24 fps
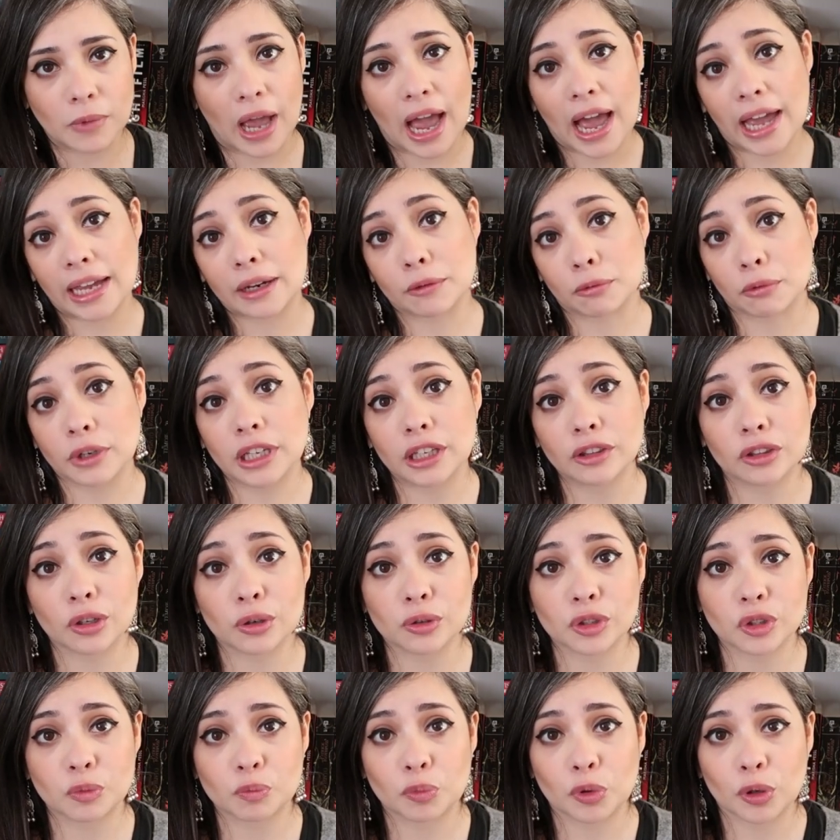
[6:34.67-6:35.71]
I read
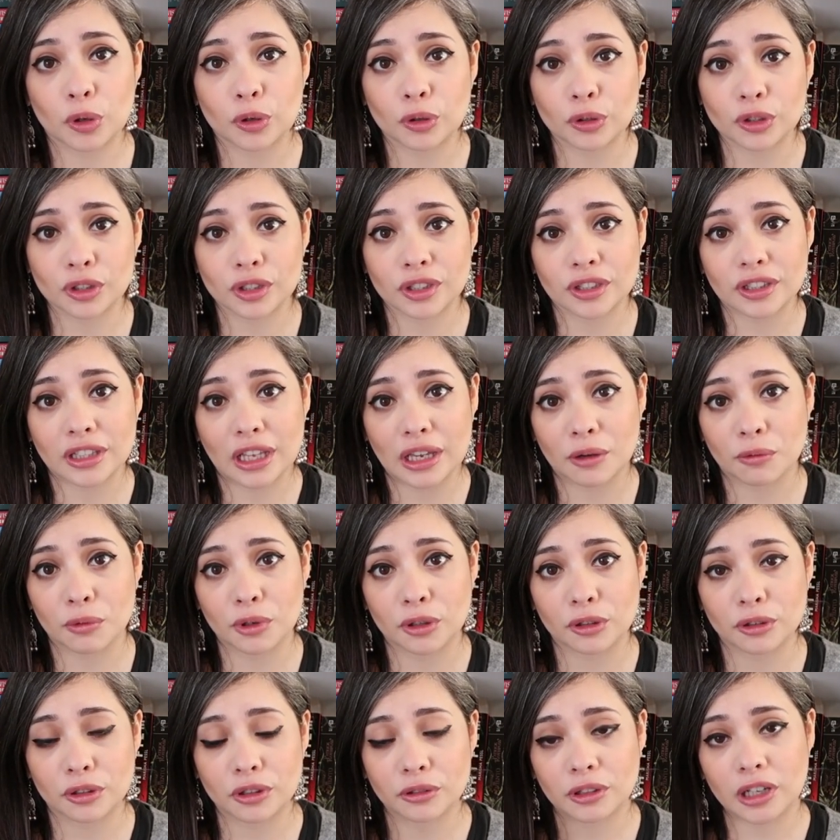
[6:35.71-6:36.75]
those books, they
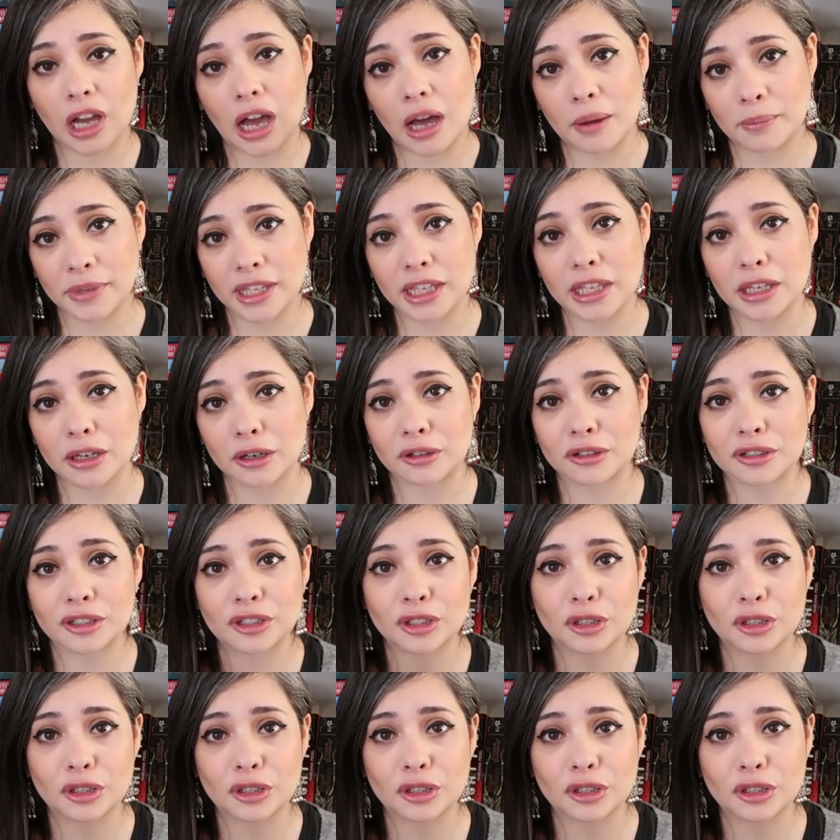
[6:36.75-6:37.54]
will come here.